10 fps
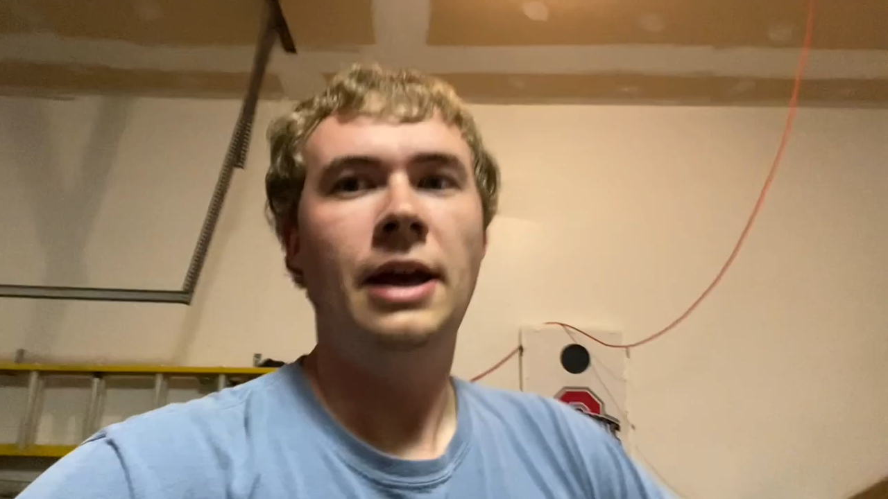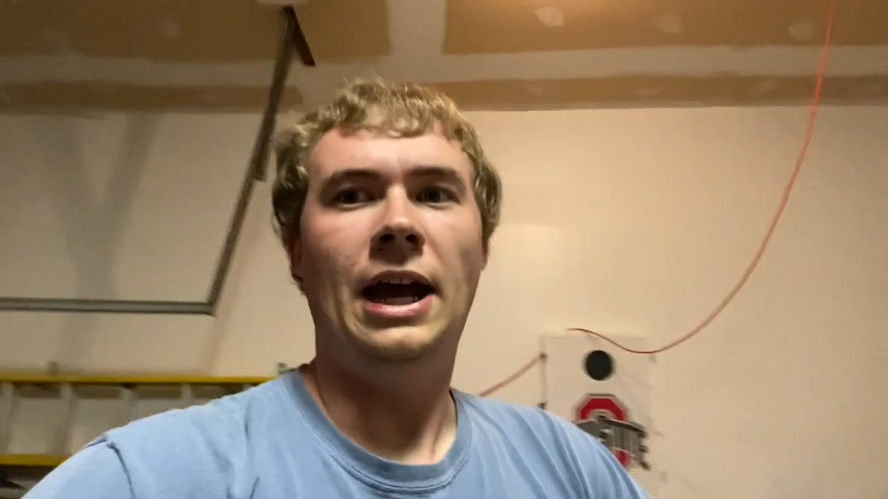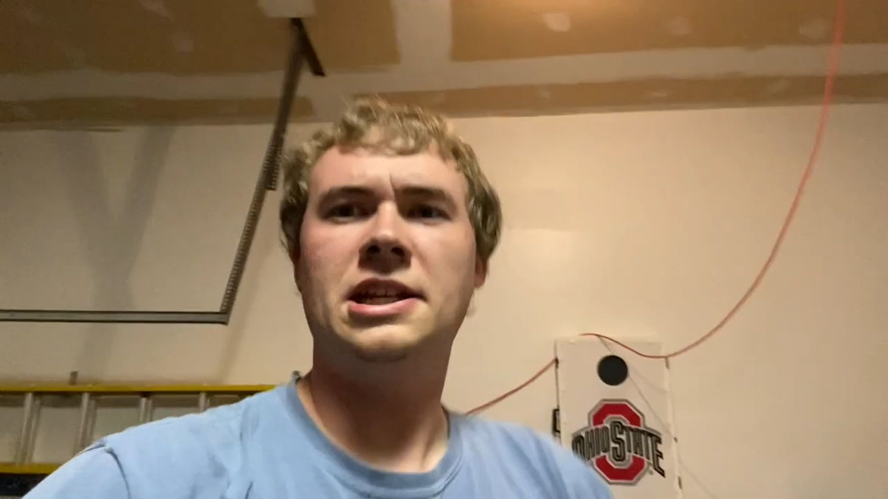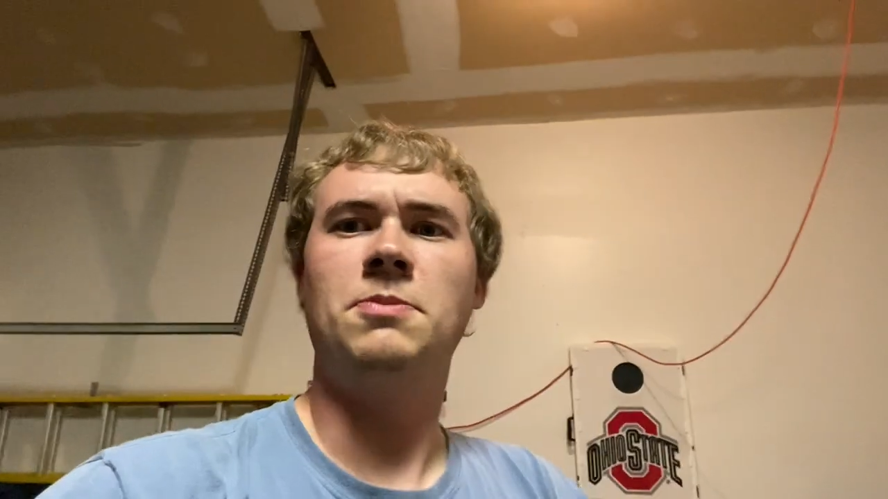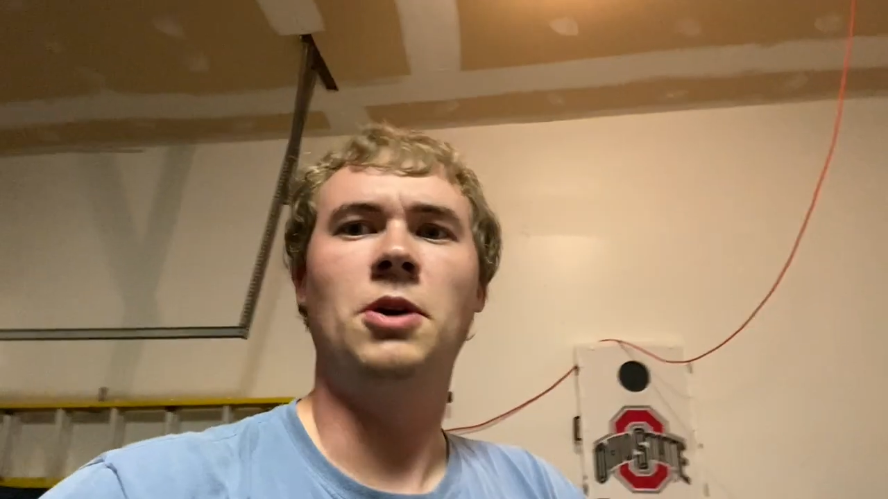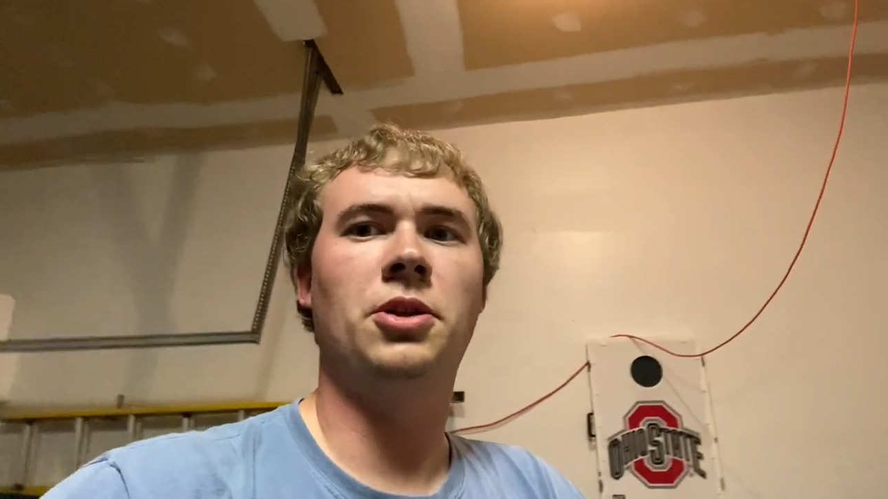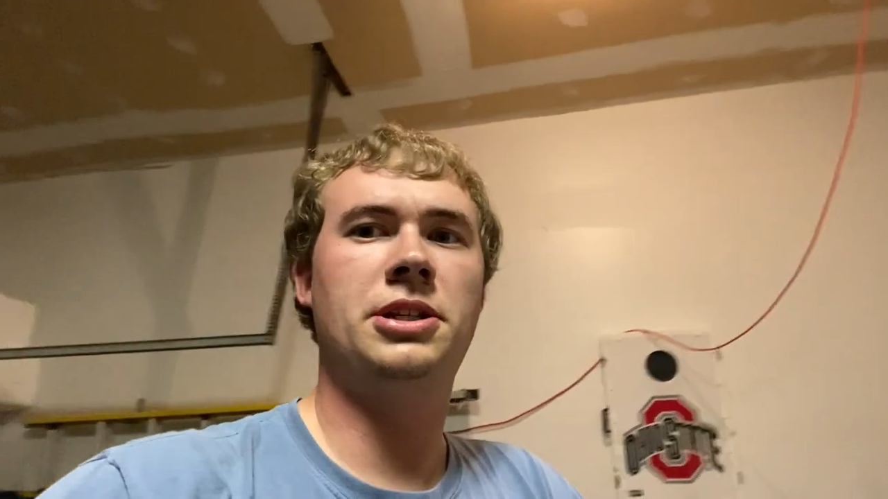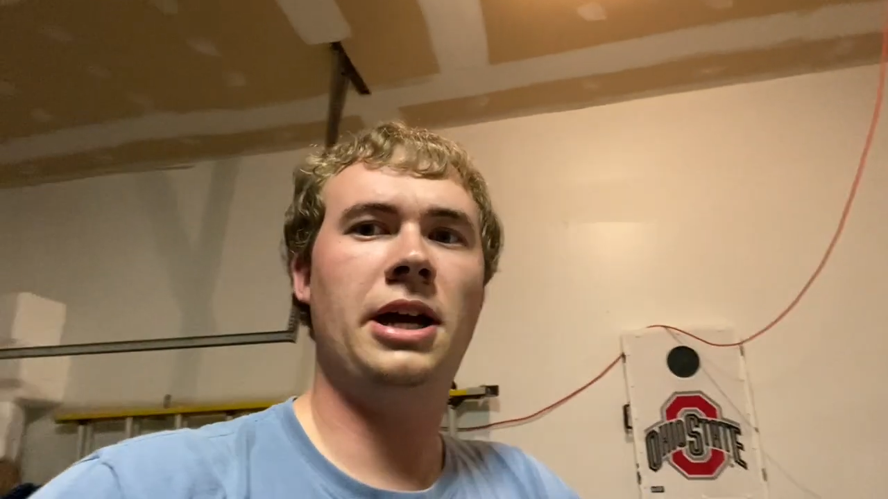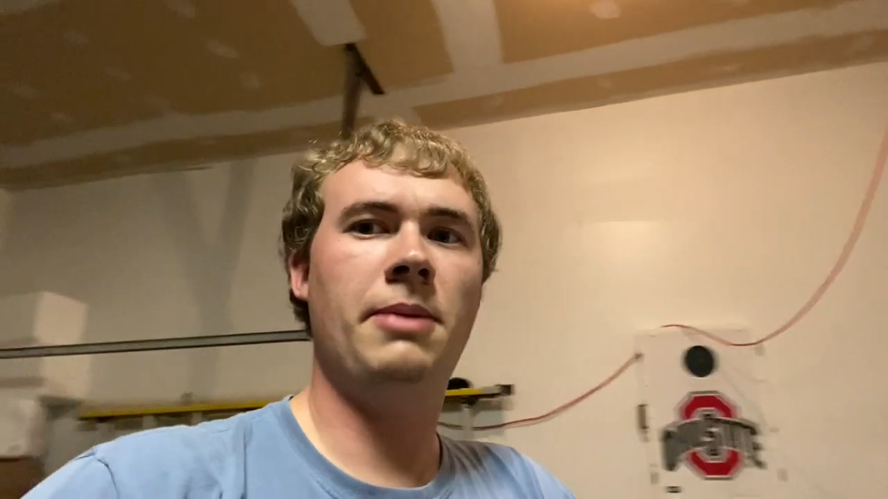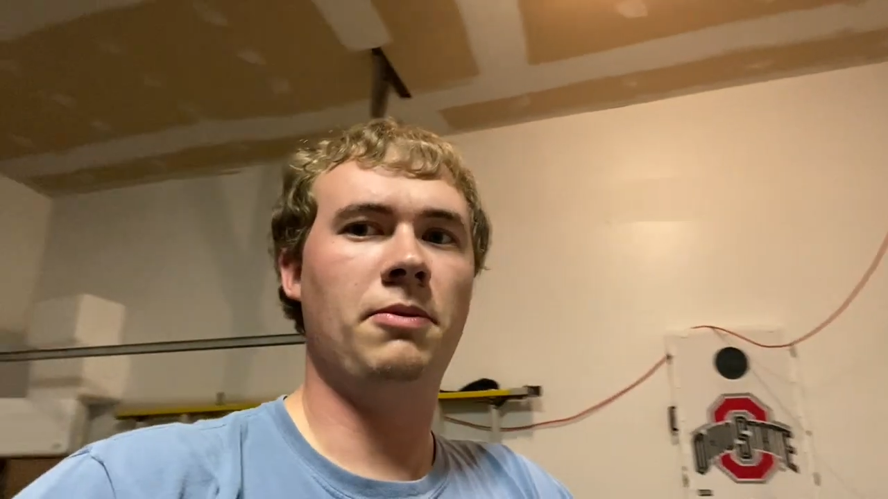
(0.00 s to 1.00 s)
ask me all the
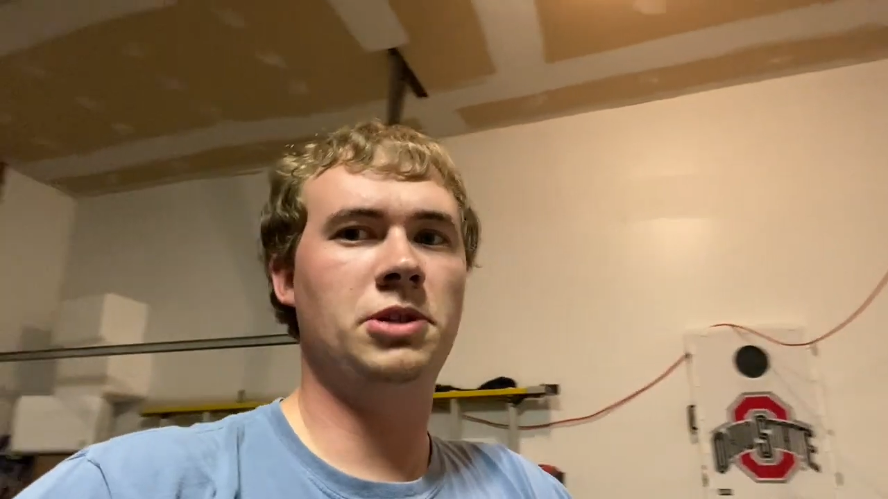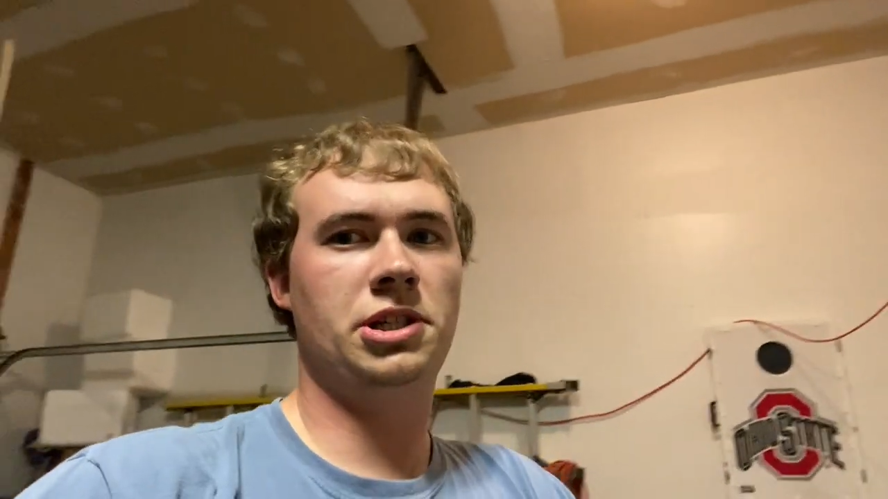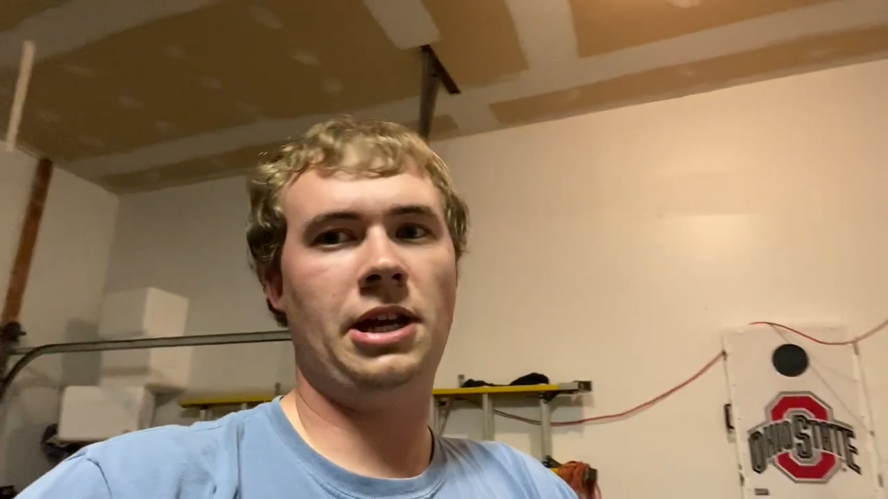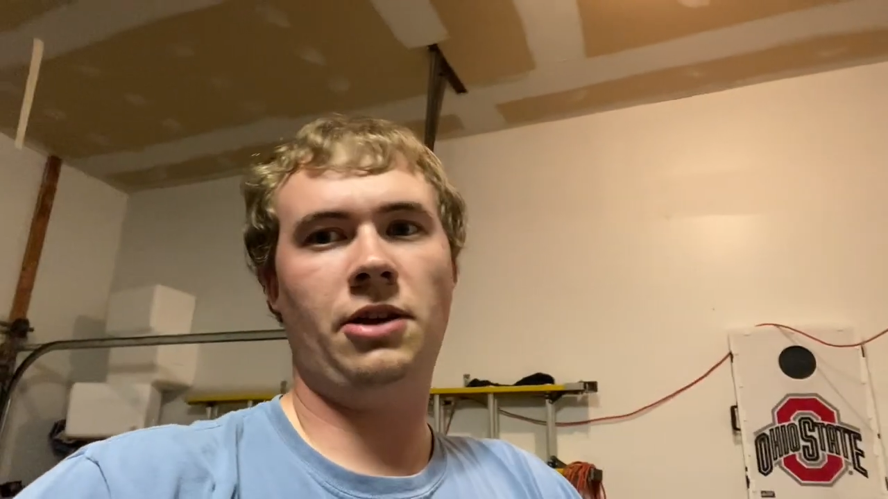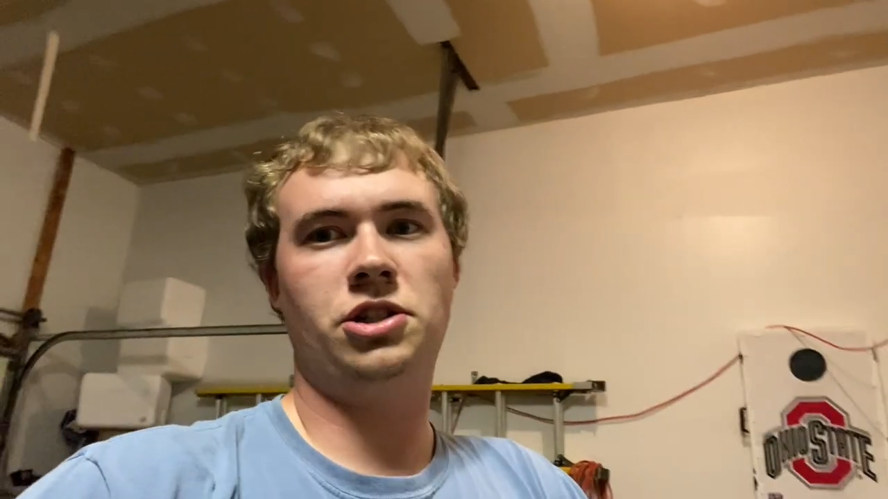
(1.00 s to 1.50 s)
time even just how to